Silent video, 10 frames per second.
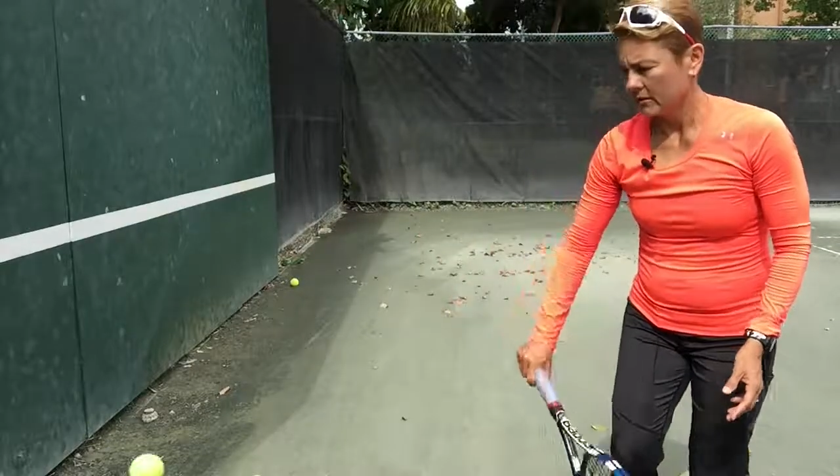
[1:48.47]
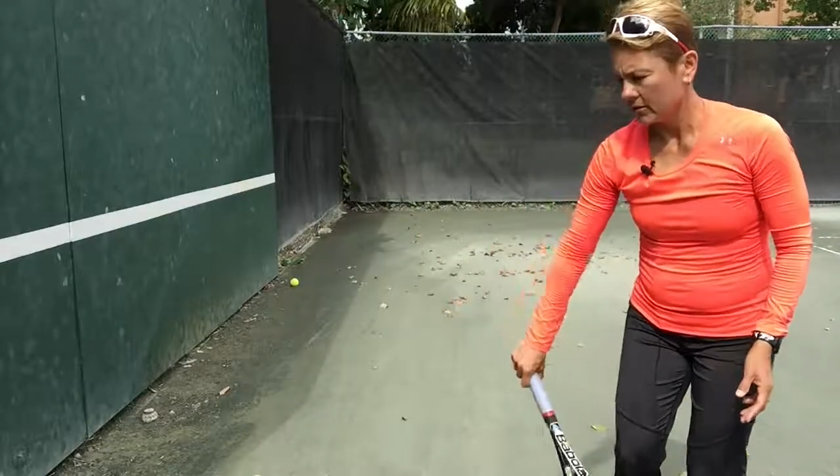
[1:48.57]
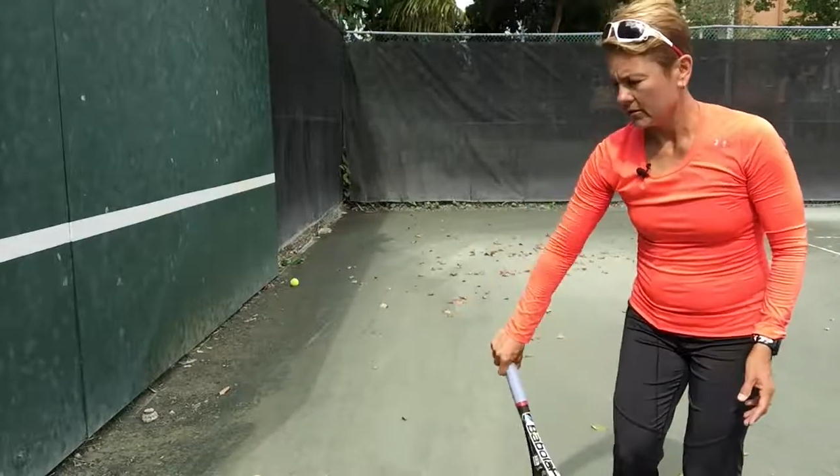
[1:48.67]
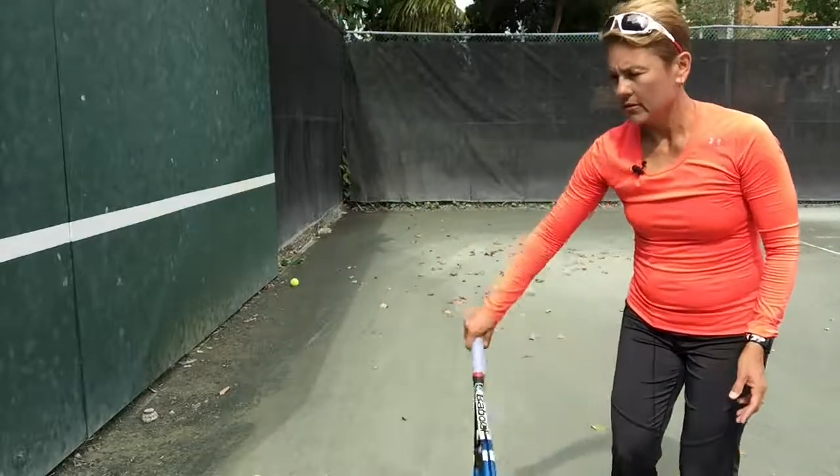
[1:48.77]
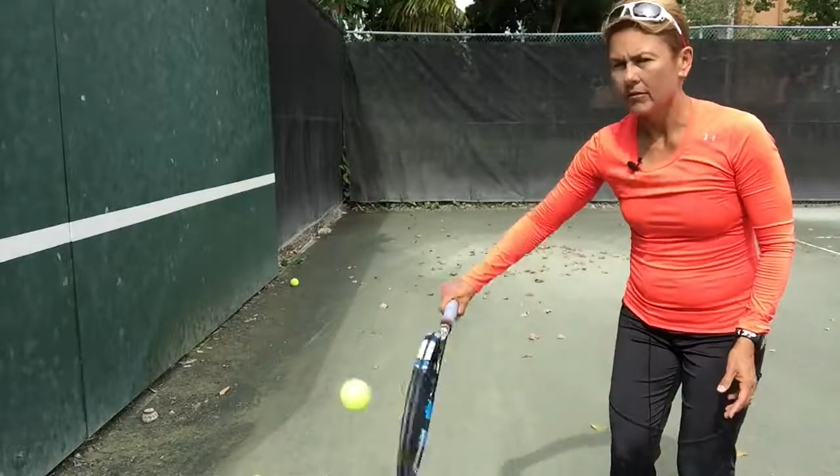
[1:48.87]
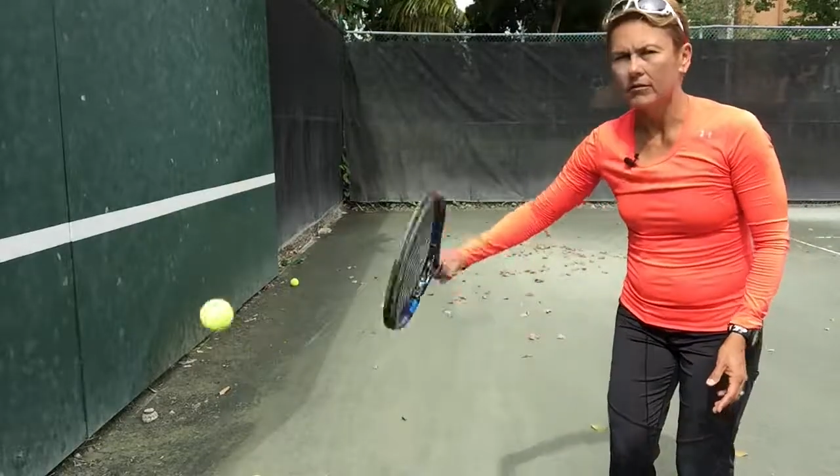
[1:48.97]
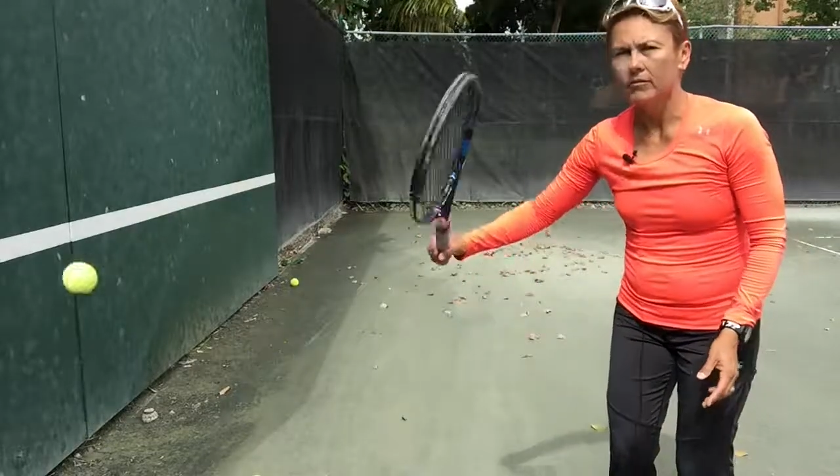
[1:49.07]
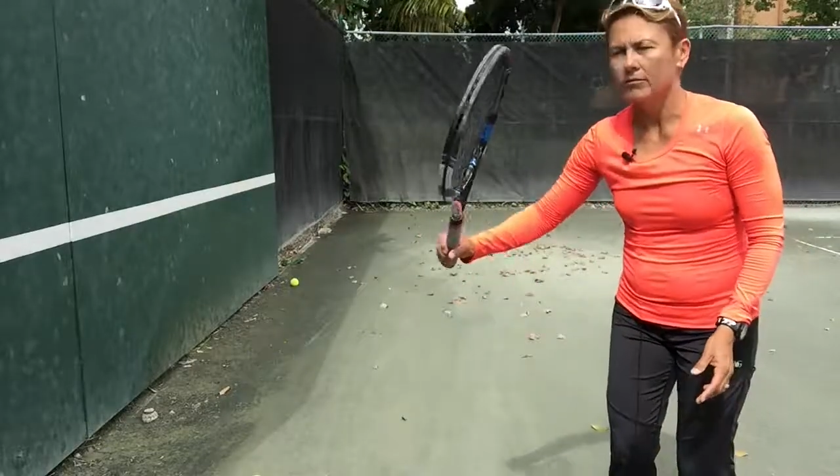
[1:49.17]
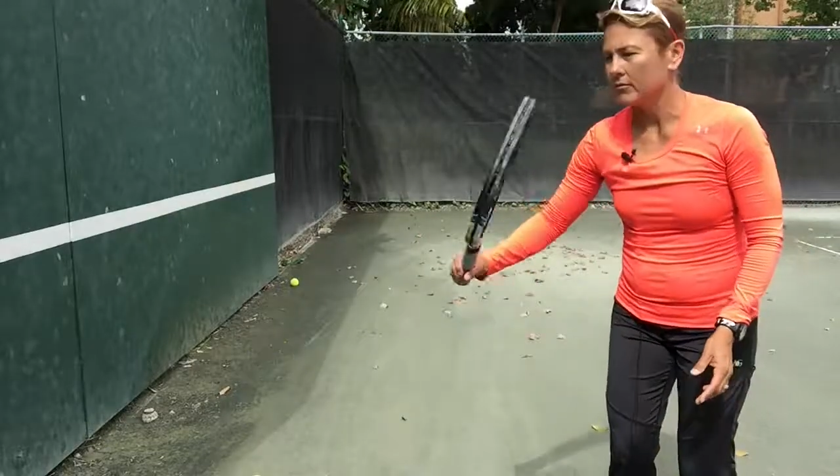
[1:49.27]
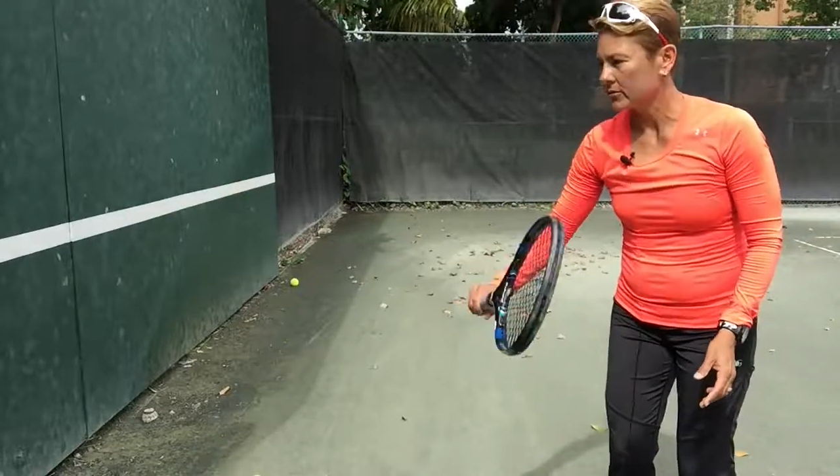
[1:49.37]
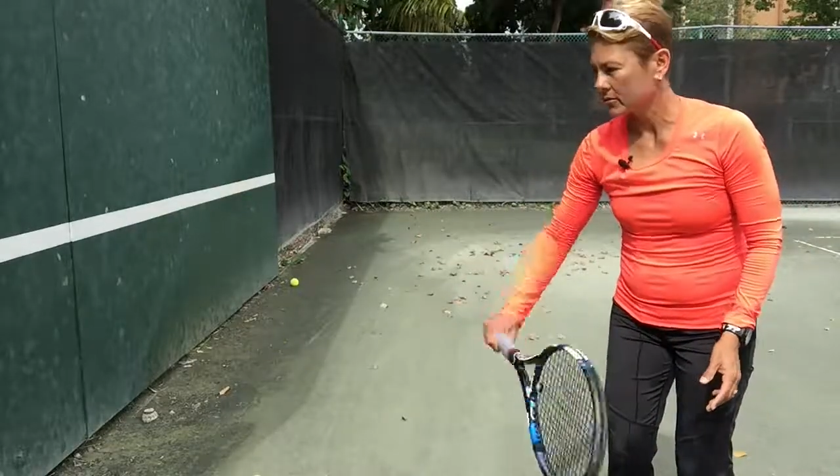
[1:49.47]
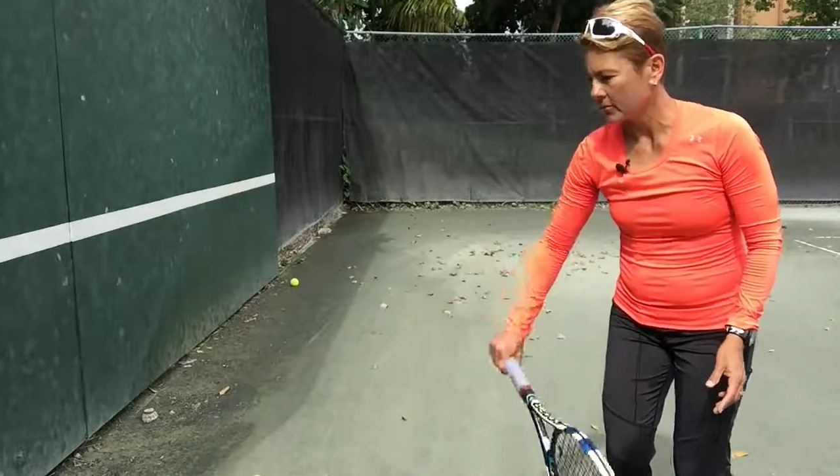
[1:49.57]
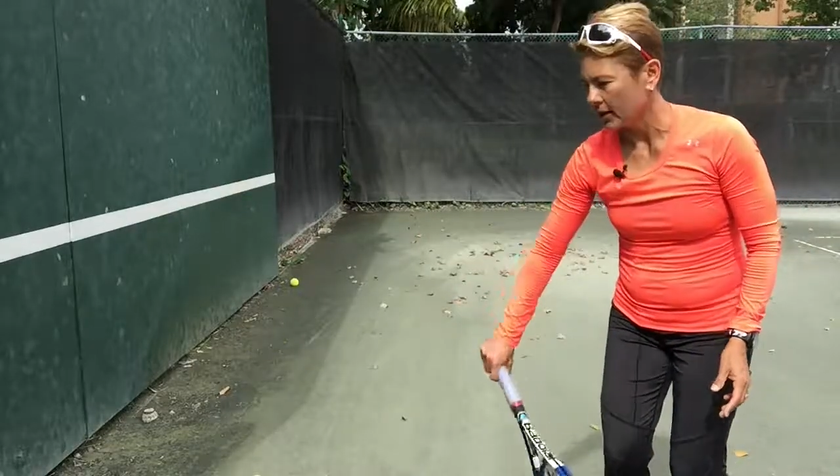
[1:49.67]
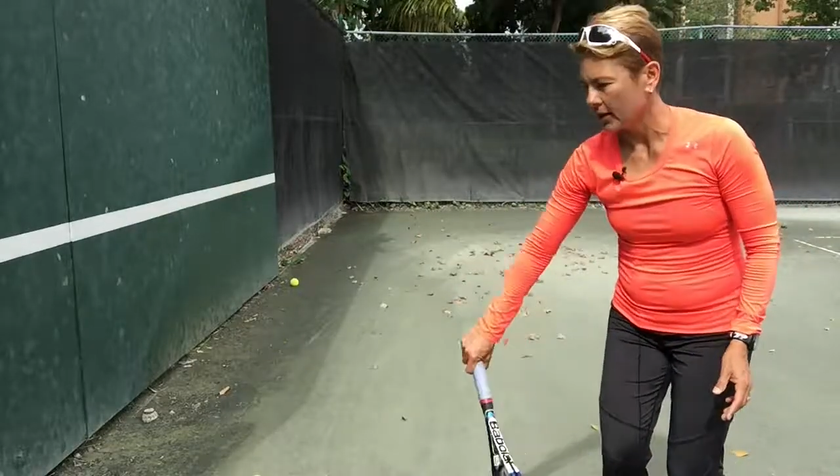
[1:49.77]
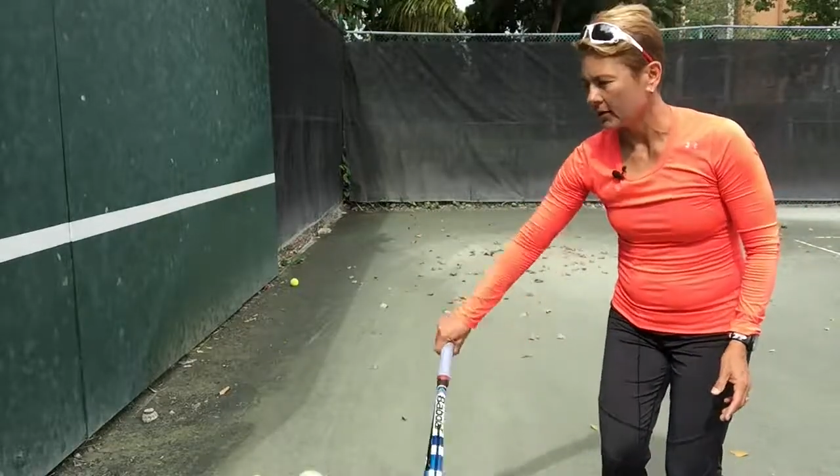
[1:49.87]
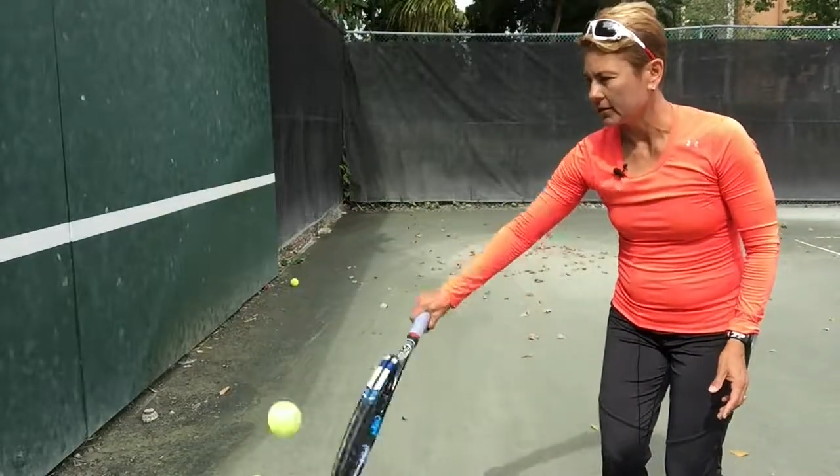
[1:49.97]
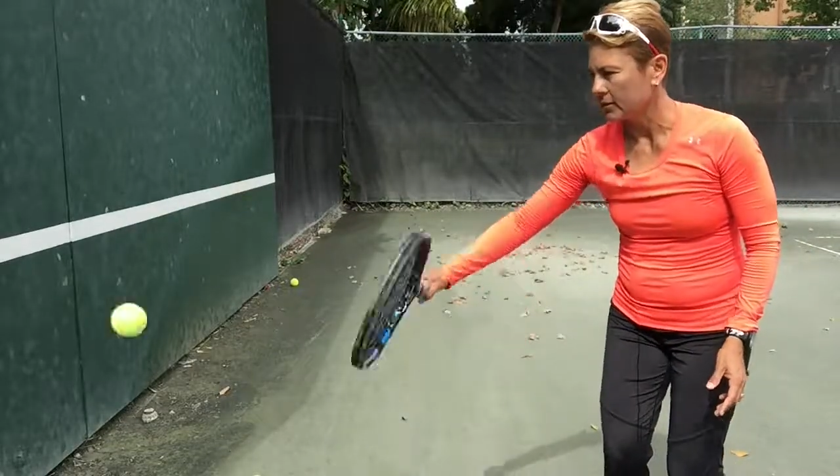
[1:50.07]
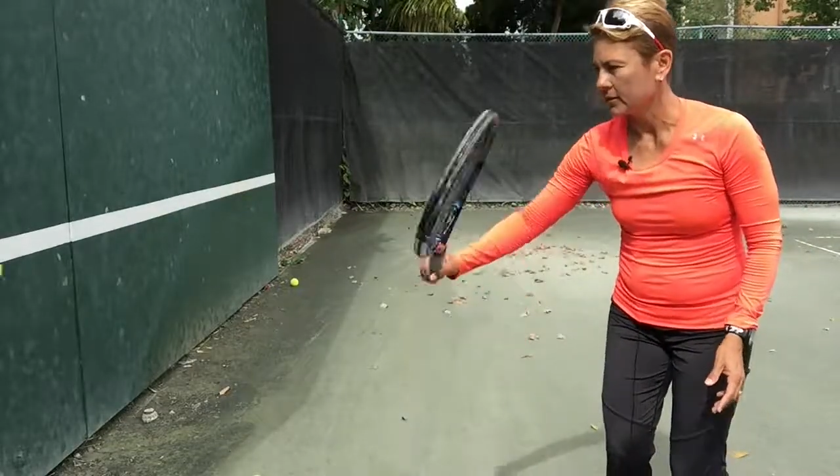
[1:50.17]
low to high,